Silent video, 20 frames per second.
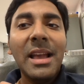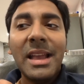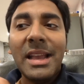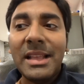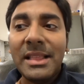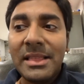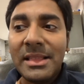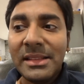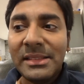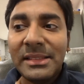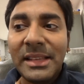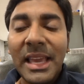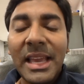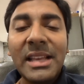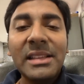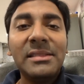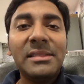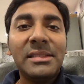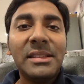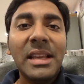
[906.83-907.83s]
In this
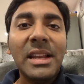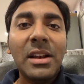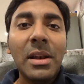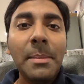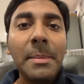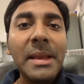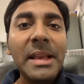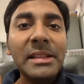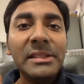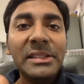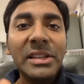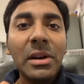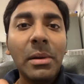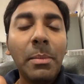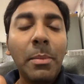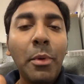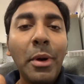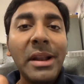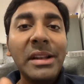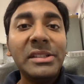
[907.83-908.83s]
case, it will be
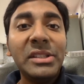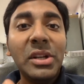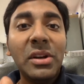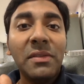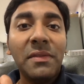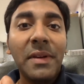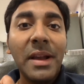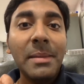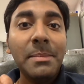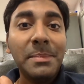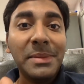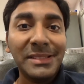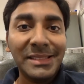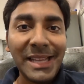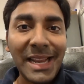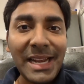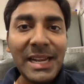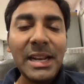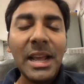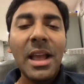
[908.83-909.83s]

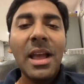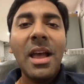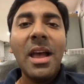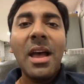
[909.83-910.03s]
0.05%